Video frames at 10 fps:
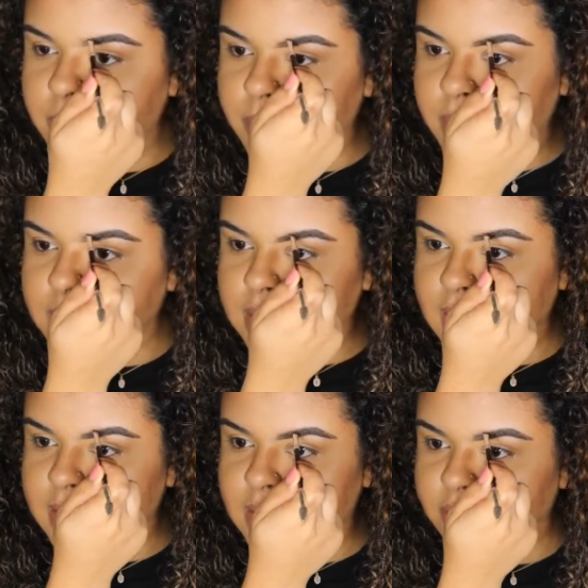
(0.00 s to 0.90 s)
because I
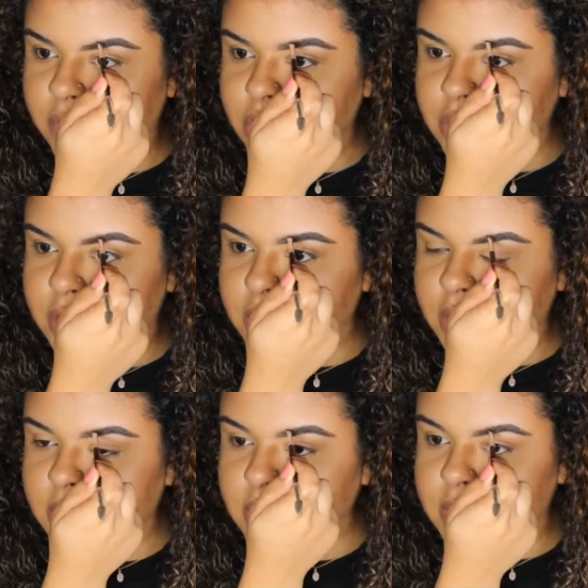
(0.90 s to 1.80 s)
like the definition that the
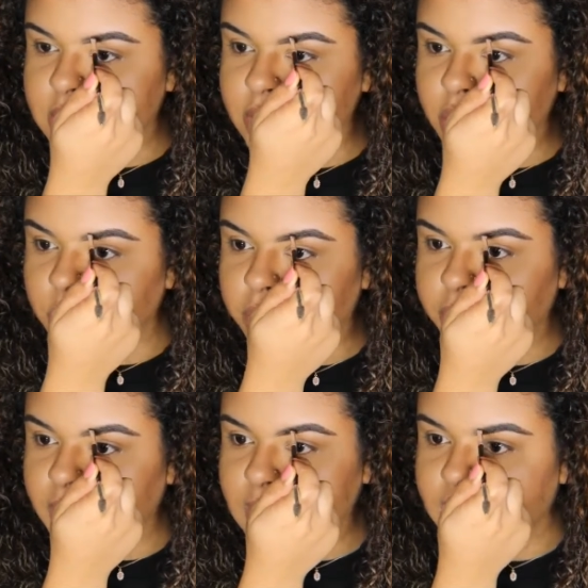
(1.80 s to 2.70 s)
concealer will
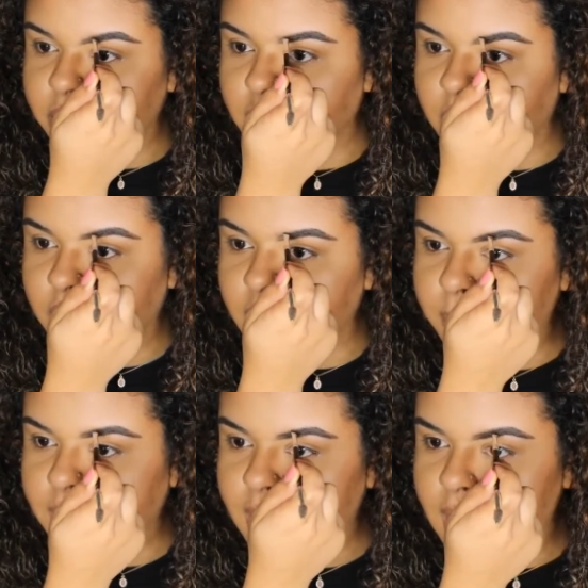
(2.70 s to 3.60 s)
create later on
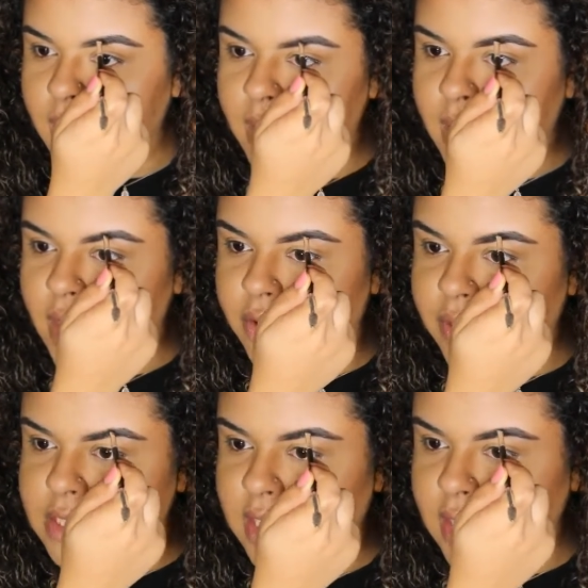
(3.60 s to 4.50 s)
by
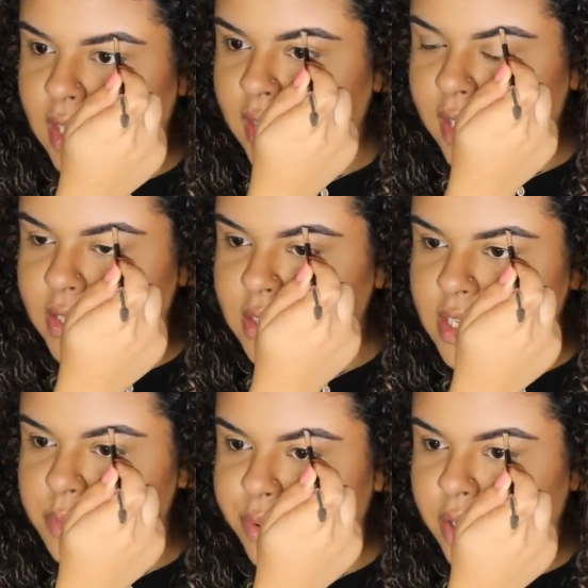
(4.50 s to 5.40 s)
erasing any
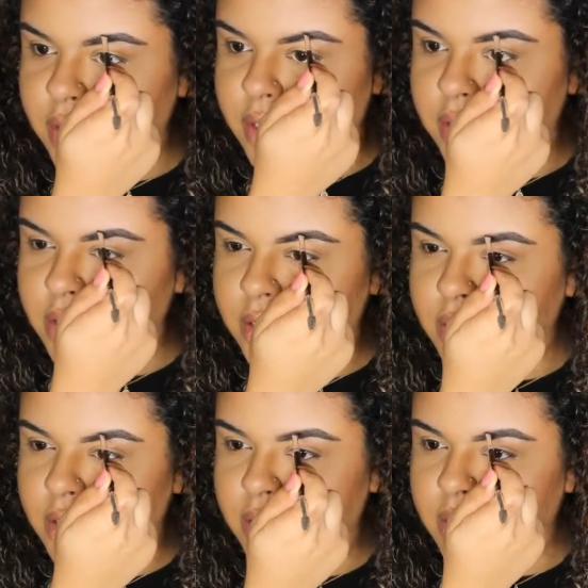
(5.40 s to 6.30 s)
excess product.
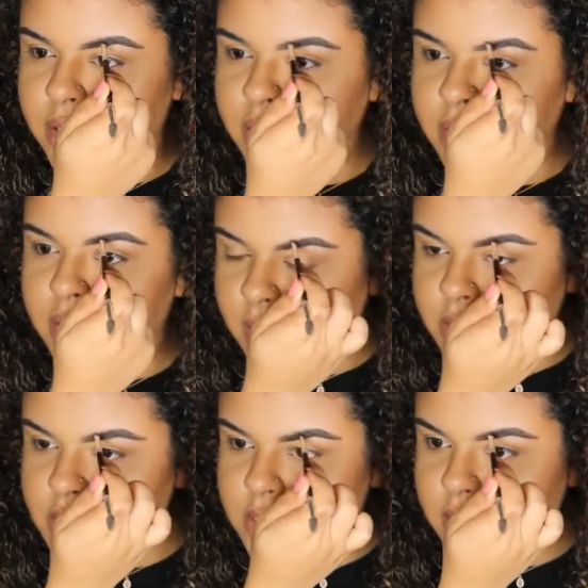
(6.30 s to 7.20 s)
And
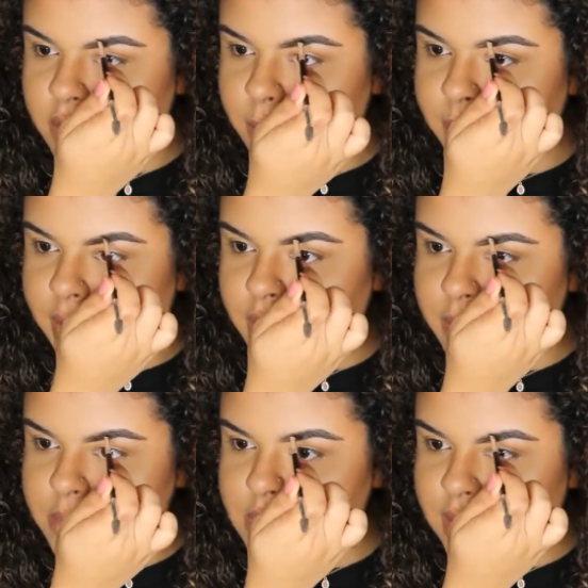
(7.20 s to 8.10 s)
just like on the
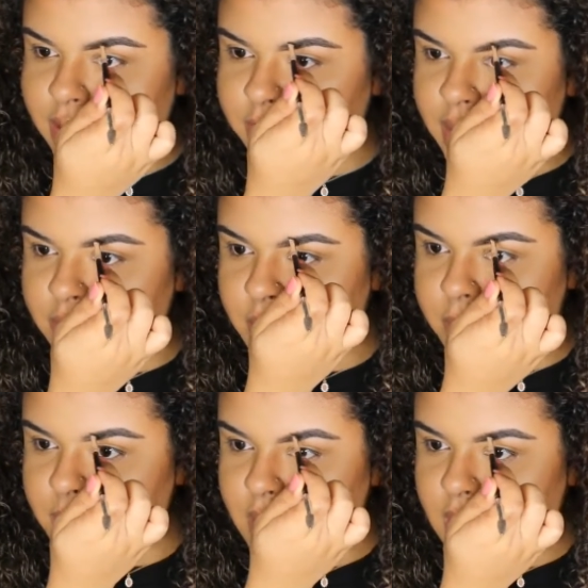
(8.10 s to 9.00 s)
bottom, stay away
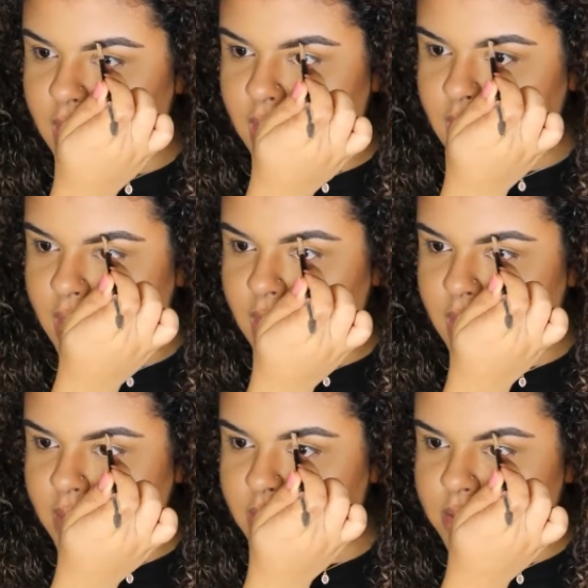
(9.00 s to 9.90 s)
from the
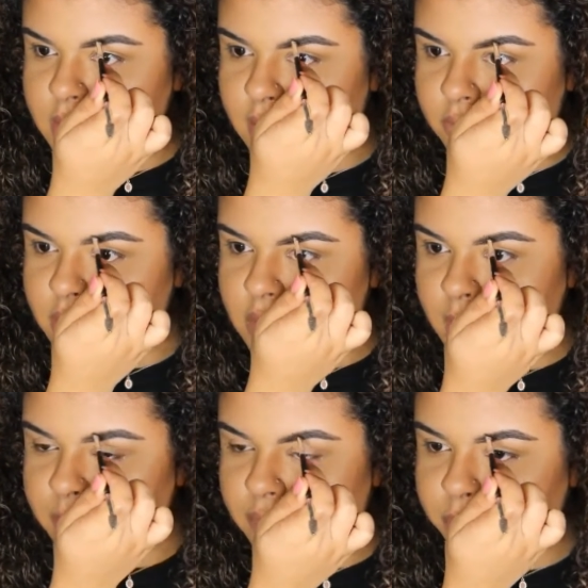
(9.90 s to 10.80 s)
ends of the
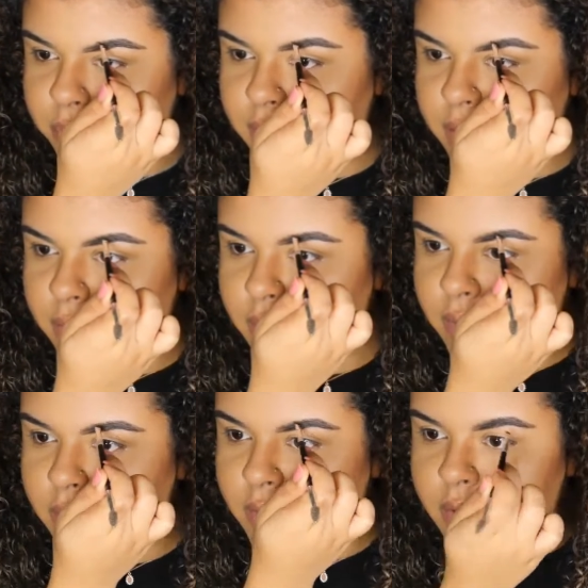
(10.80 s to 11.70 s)
top of the brow
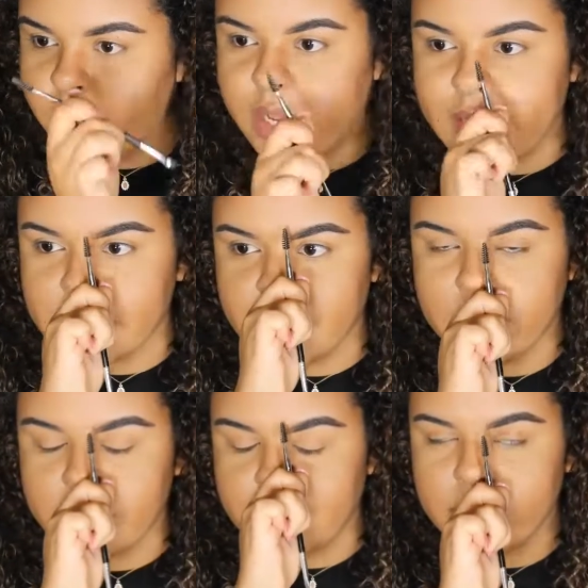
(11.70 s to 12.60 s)
as it
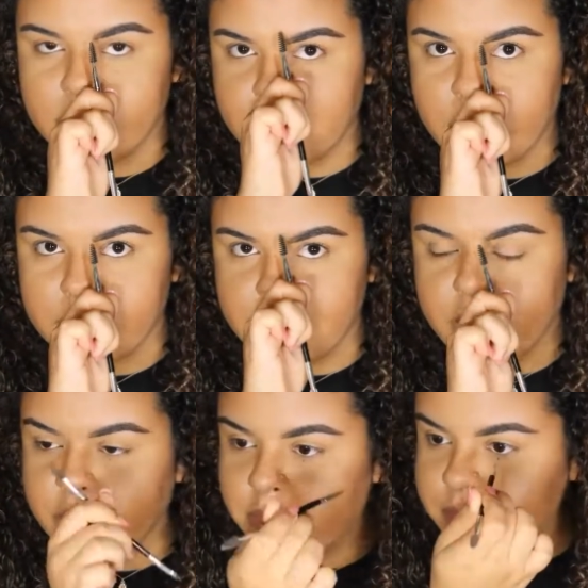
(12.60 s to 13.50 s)
comes
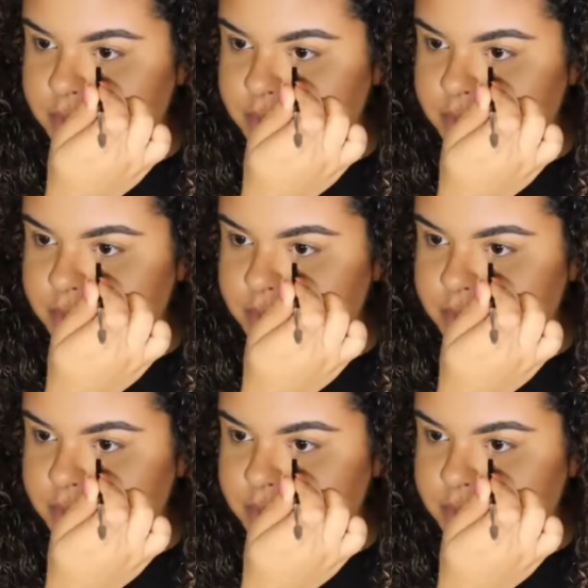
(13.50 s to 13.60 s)
here.